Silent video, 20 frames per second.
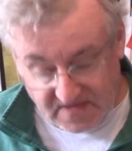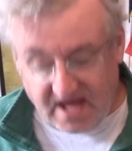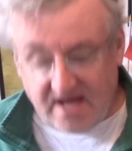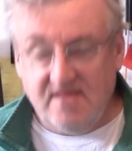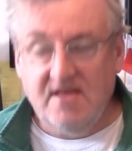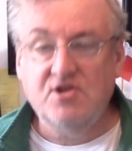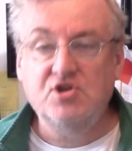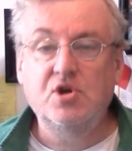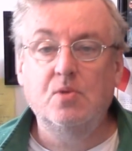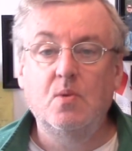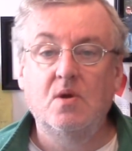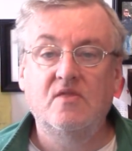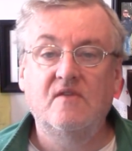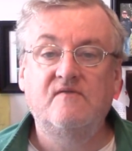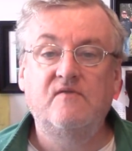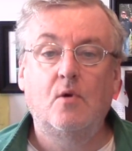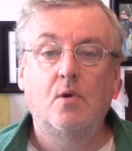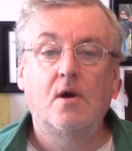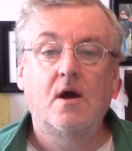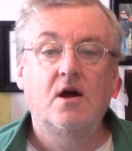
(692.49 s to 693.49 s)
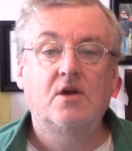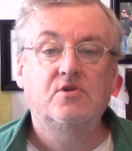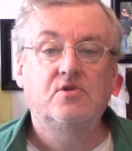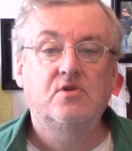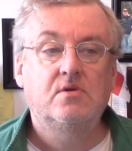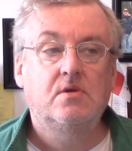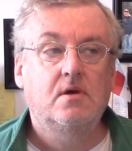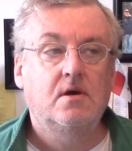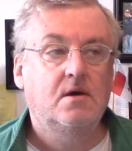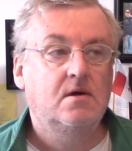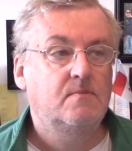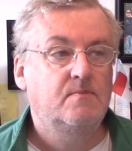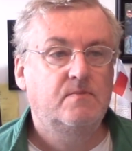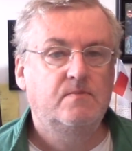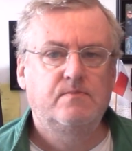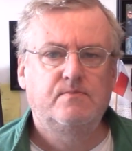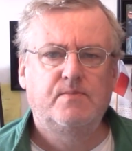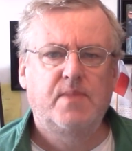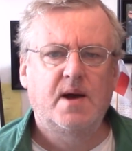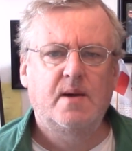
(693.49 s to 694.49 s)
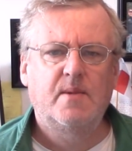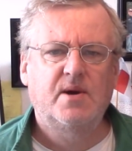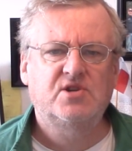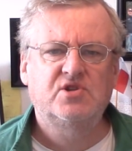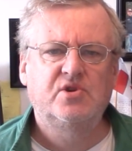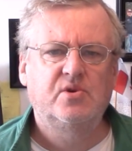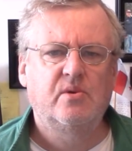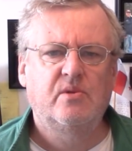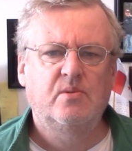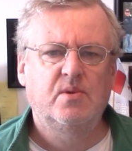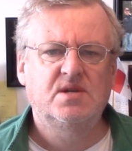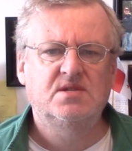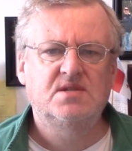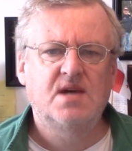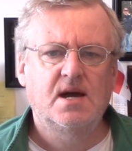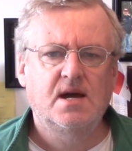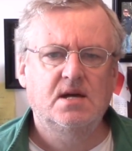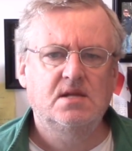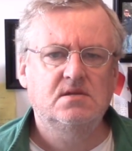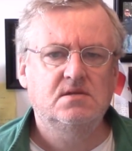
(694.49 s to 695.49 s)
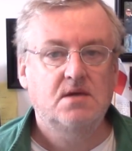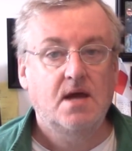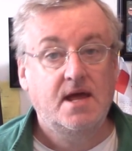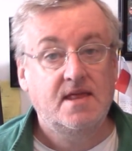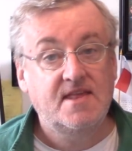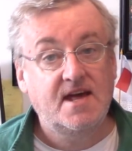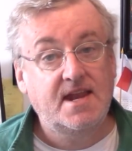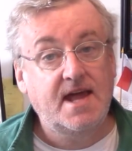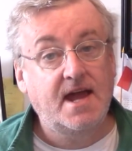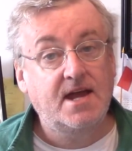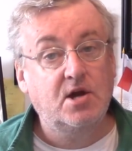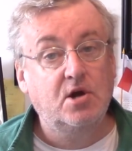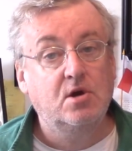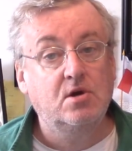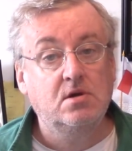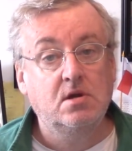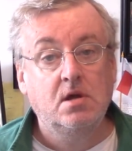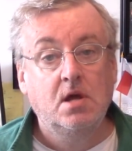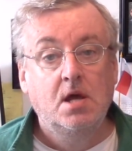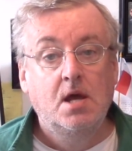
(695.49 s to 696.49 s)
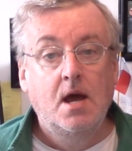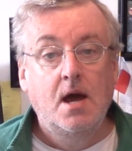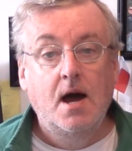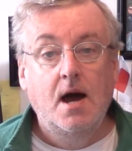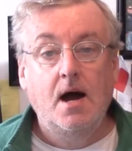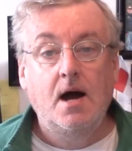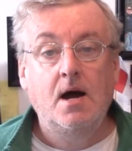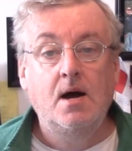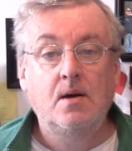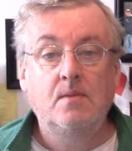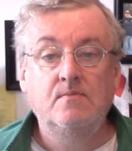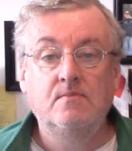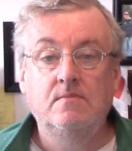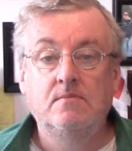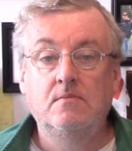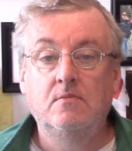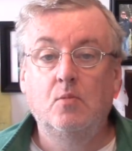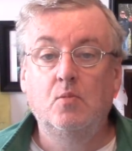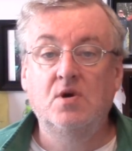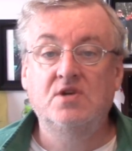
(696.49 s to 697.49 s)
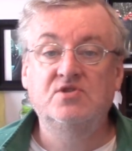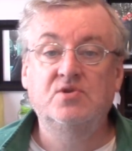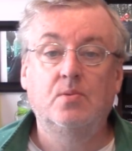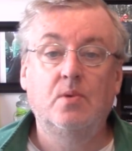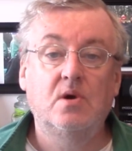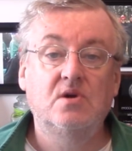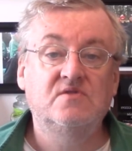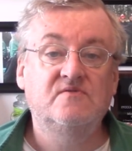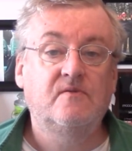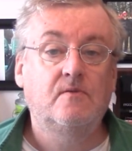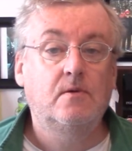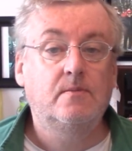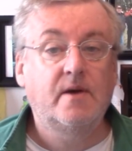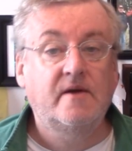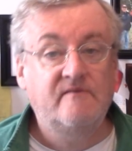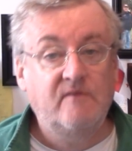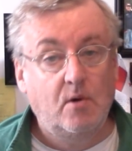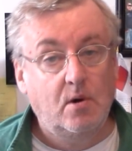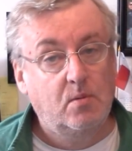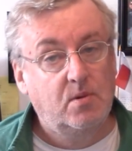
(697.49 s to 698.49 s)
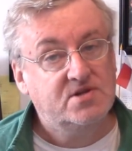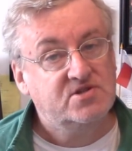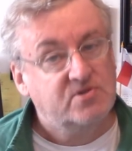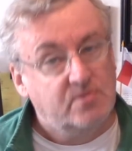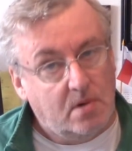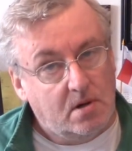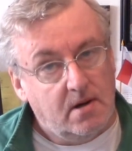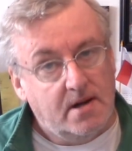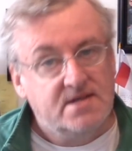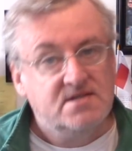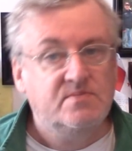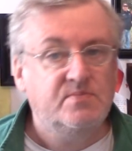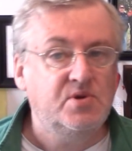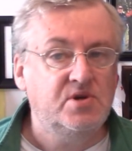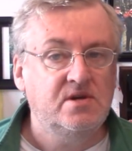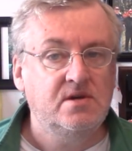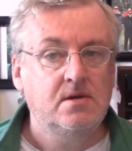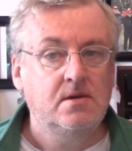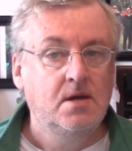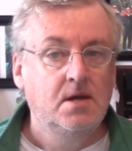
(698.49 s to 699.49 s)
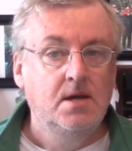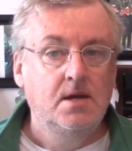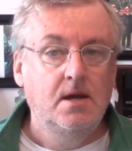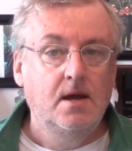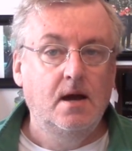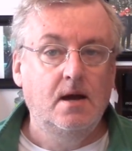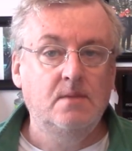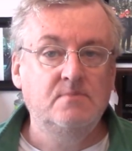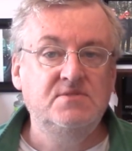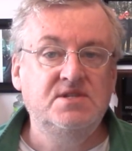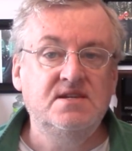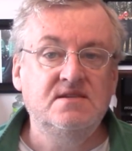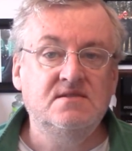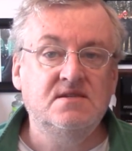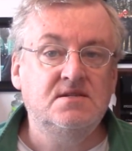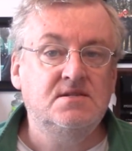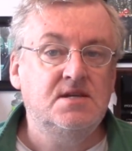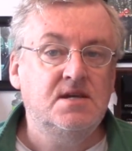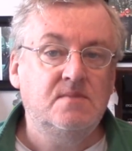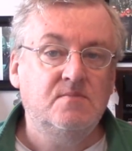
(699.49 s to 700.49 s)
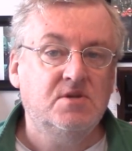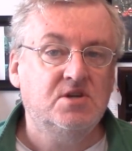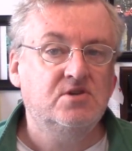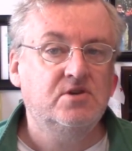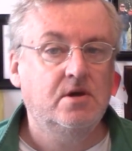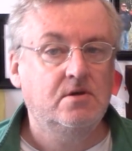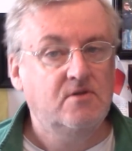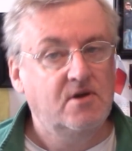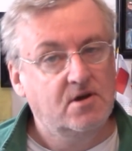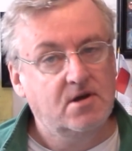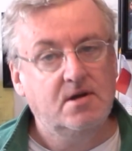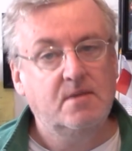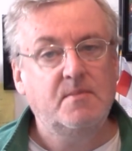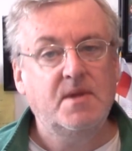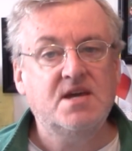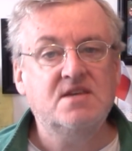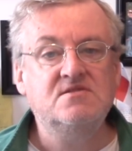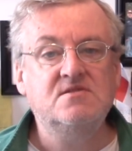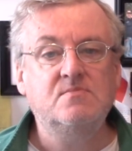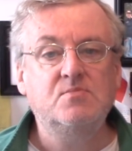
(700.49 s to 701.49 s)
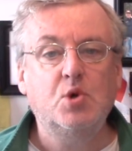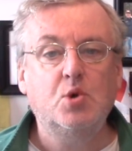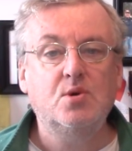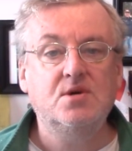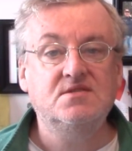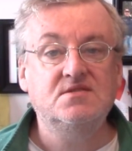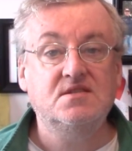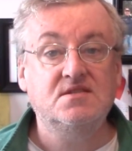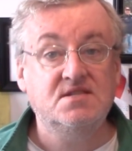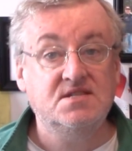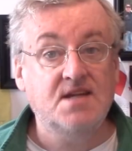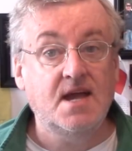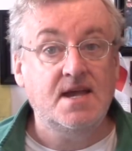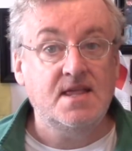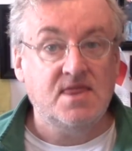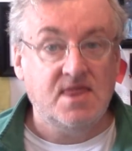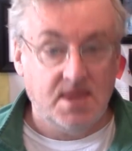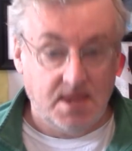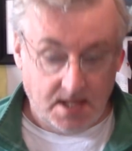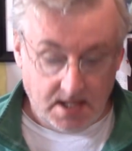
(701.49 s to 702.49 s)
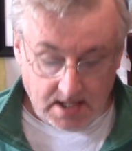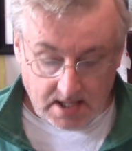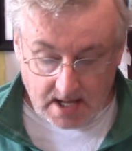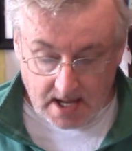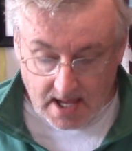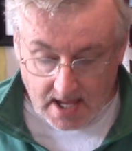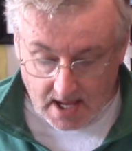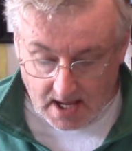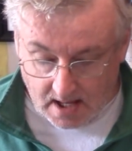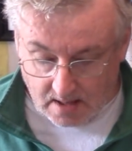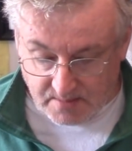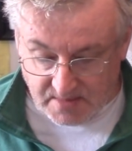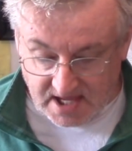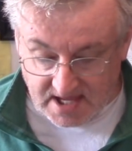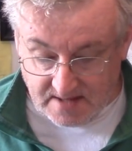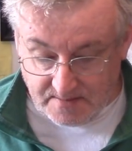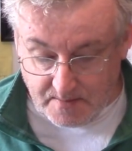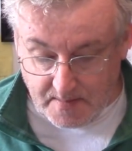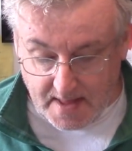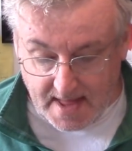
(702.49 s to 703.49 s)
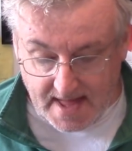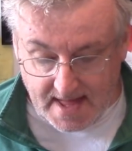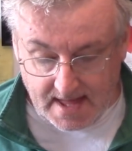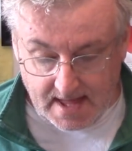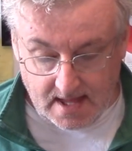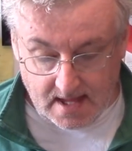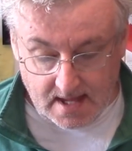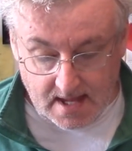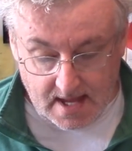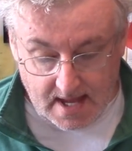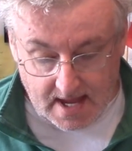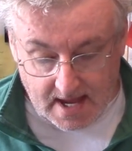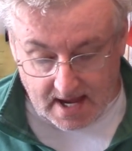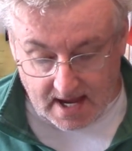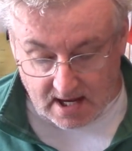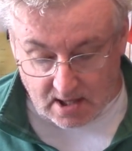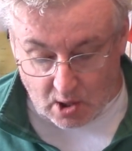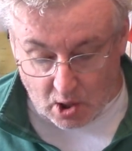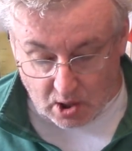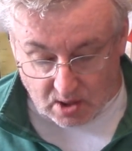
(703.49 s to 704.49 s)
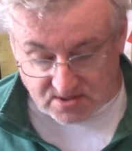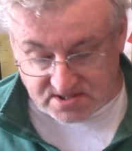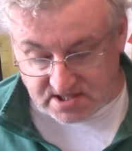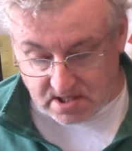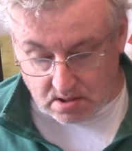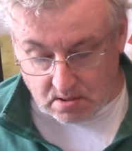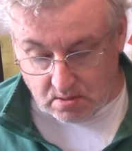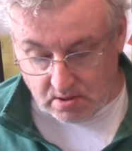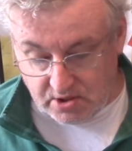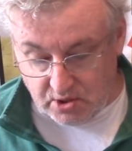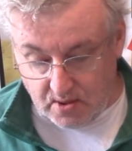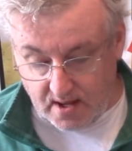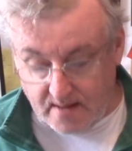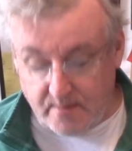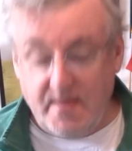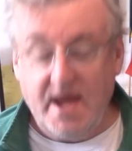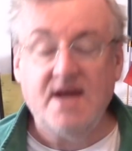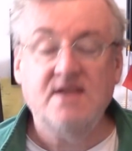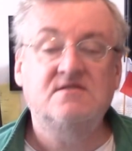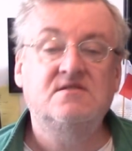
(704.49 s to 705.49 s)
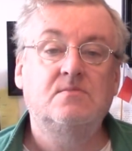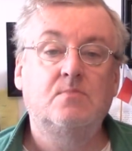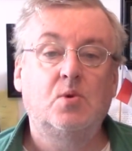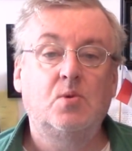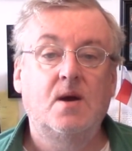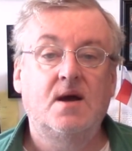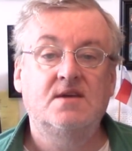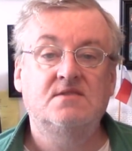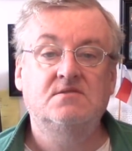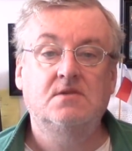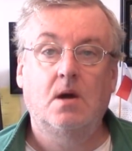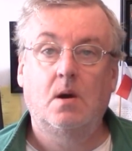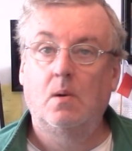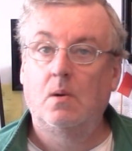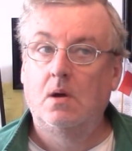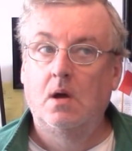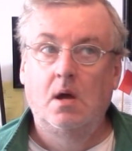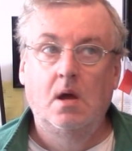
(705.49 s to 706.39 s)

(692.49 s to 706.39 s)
and then she won the 400 uh, by about two, three seconds. And then anchored um, West Aurora's 4x4. West Aurora has a pretty um, decent team this year. They're going to make some noise at state um, in May. And also, you had Madison Marasco.